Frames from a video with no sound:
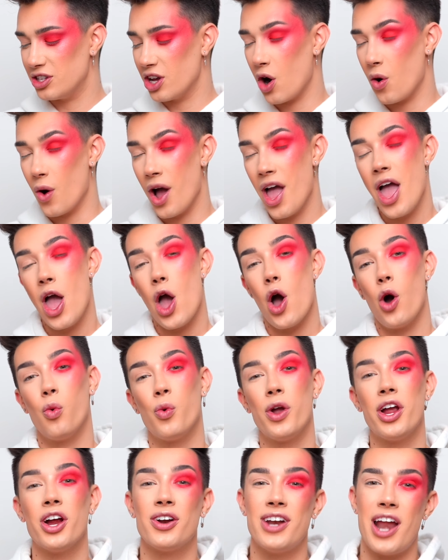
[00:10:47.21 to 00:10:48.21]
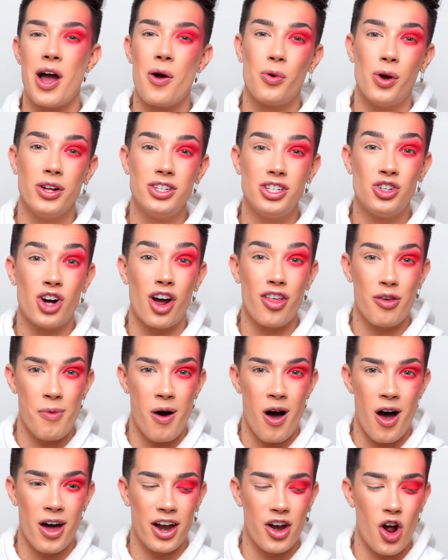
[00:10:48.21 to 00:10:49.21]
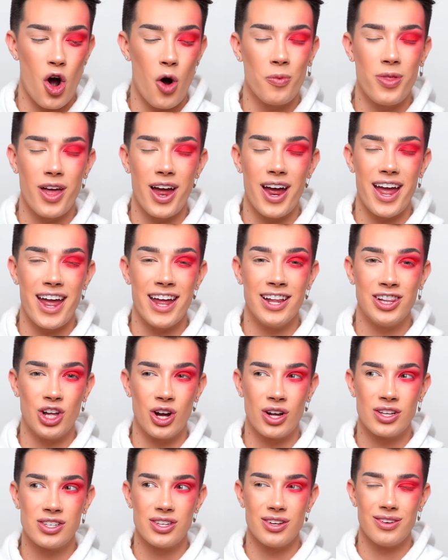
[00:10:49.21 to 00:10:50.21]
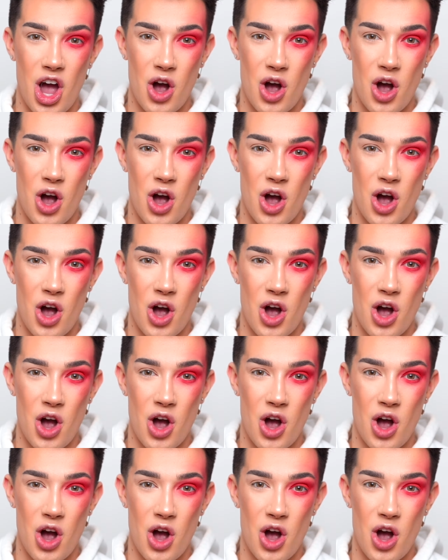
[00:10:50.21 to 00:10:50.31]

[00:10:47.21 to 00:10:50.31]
So we're now going to draw them on and hope that it looks